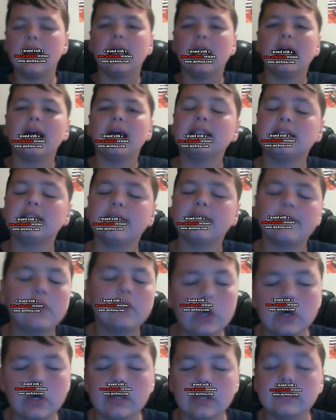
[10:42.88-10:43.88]
And of
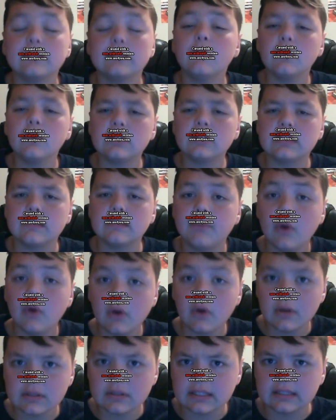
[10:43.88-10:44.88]
course, most
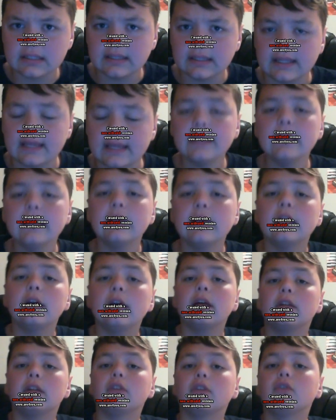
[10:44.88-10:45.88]
importantly,
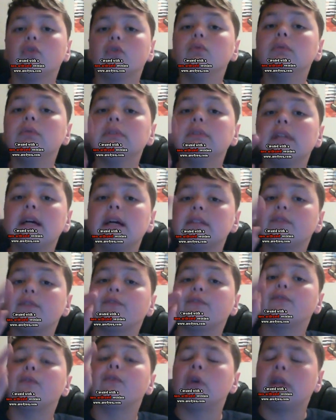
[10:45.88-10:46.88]
do not
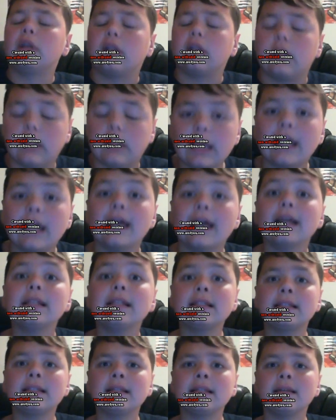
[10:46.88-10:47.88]
forget
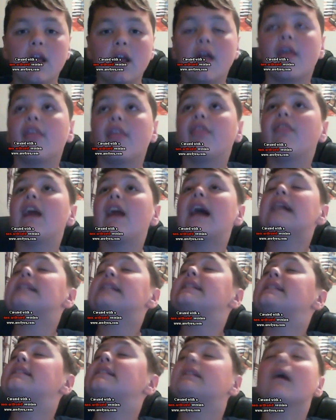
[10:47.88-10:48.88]
that
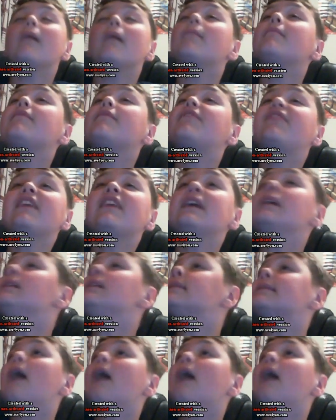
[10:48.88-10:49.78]
some things